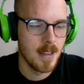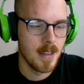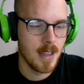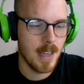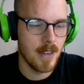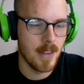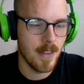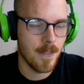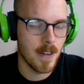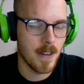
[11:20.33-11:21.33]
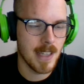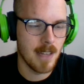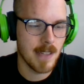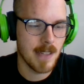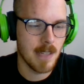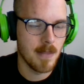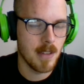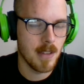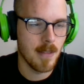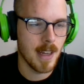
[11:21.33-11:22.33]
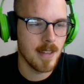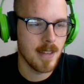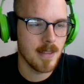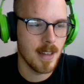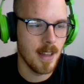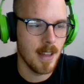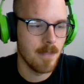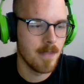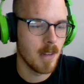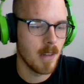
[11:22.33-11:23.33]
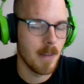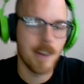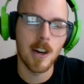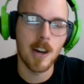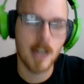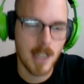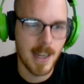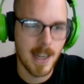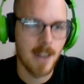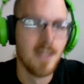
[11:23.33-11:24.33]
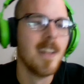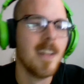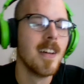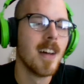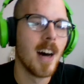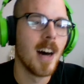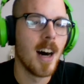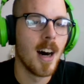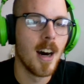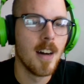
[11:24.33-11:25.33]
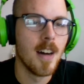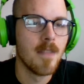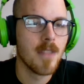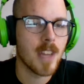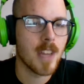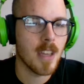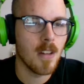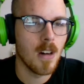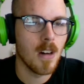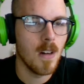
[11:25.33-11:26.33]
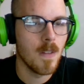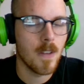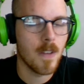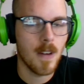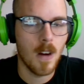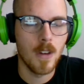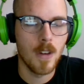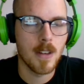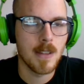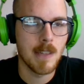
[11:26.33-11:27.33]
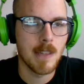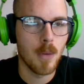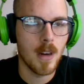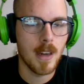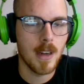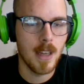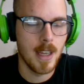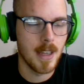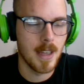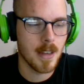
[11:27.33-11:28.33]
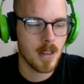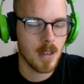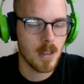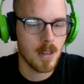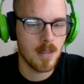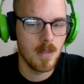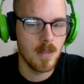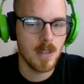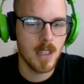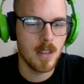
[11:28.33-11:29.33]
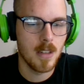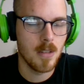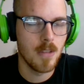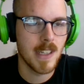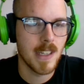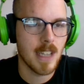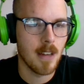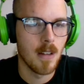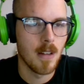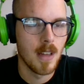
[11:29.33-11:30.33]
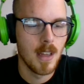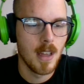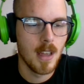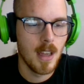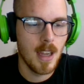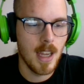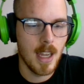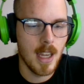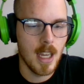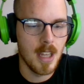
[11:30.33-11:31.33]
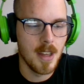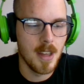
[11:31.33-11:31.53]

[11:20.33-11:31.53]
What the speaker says: even if at first they don't seem too nice, I don't mind talking it out. Thank you all for all your support and contribution to this channel. And